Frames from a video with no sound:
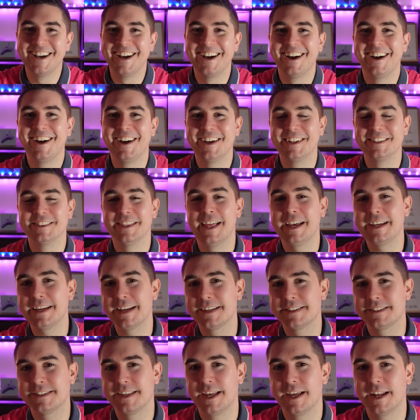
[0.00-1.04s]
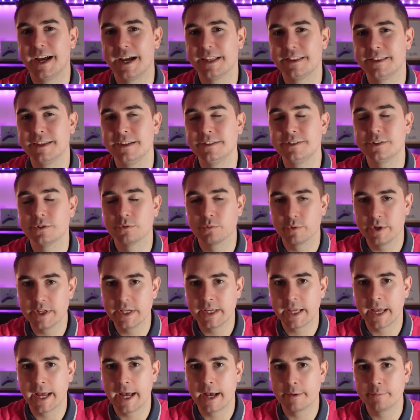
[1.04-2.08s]
Uh, like I said, I think to
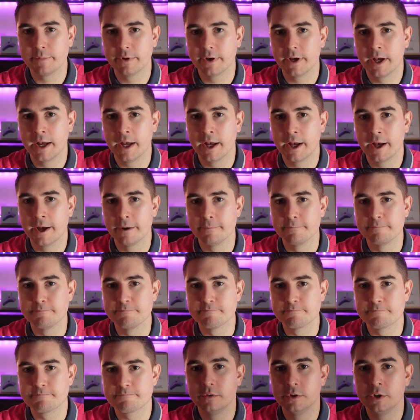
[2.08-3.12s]
recap, um,